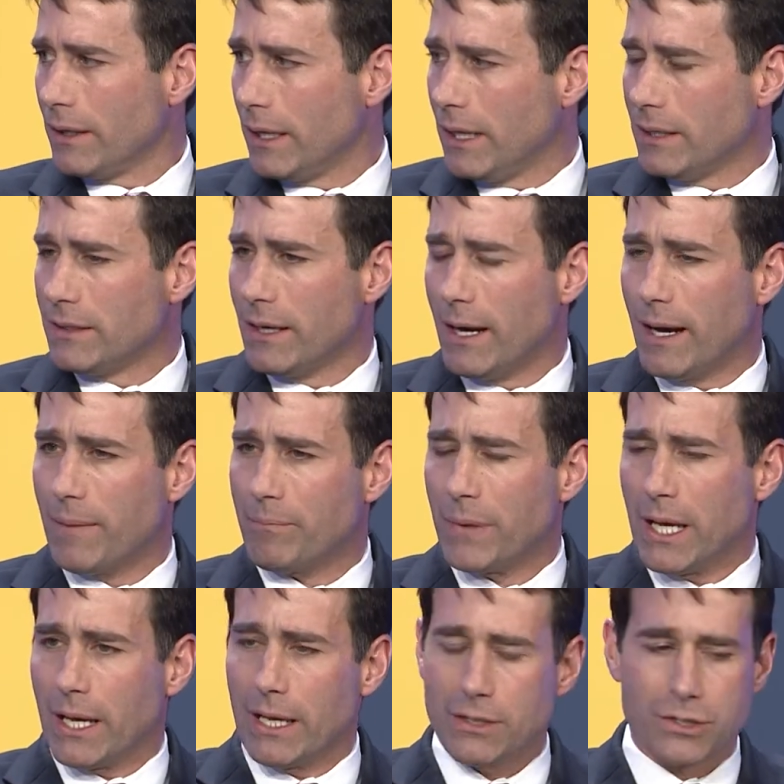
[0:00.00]

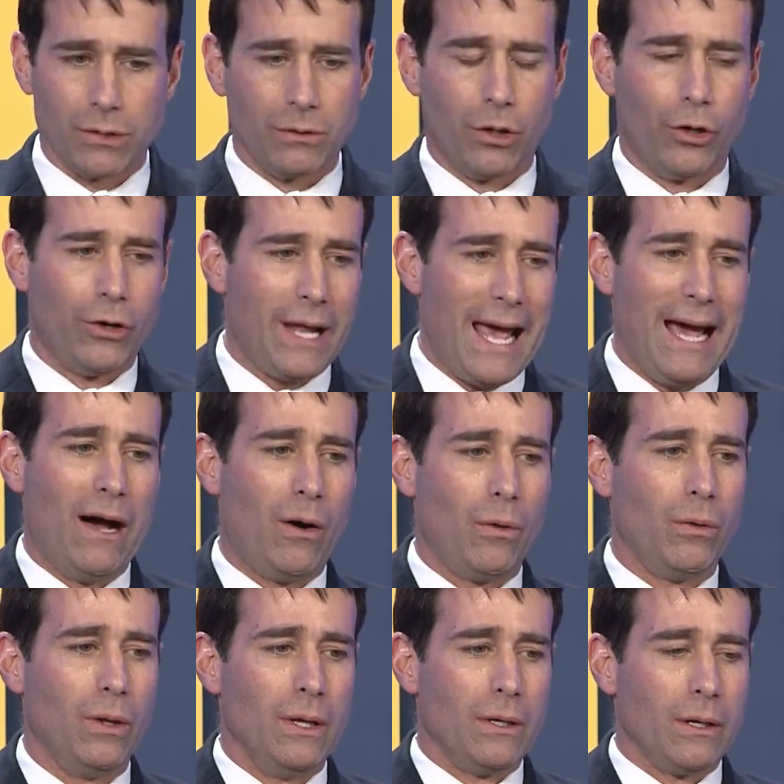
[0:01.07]
And to learn how,